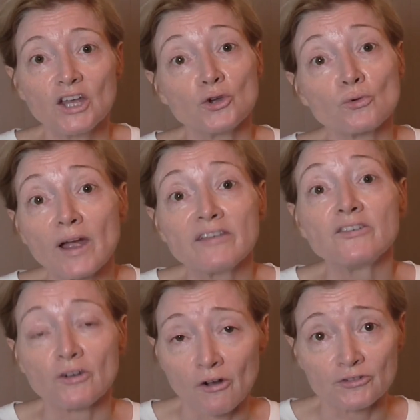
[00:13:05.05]
you're
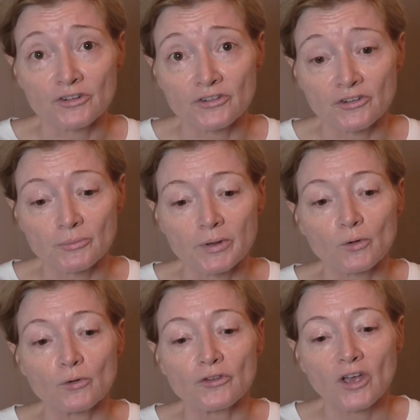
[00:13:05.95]
raising your consciousness
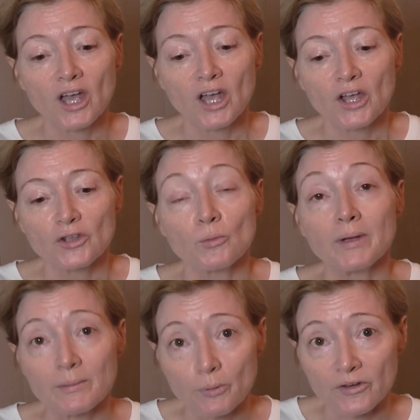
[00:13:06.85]
because you're
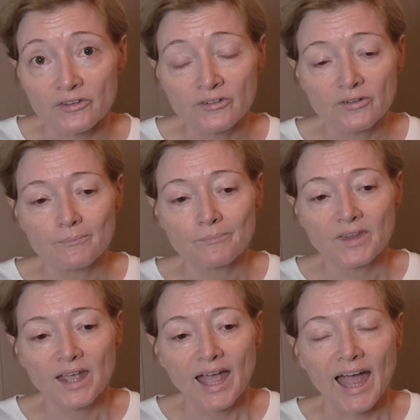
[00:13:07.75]
being present
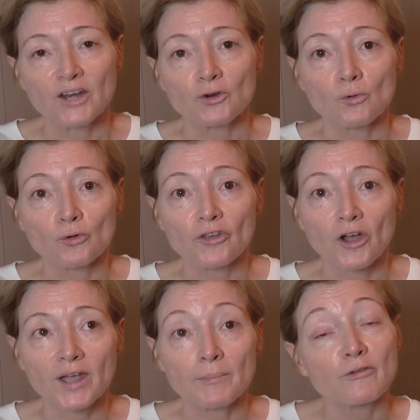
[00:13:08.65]
and you're
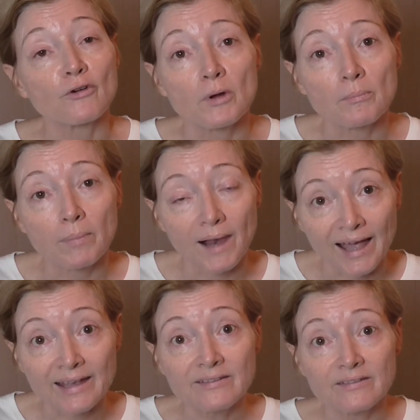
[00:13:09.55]
also coming from a
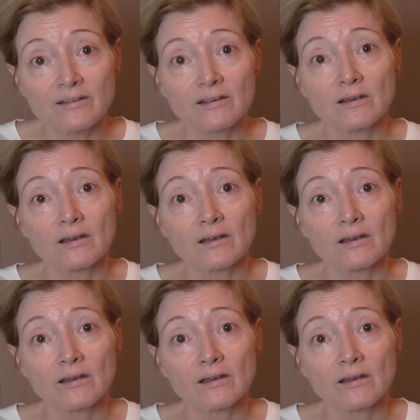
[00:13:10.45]
place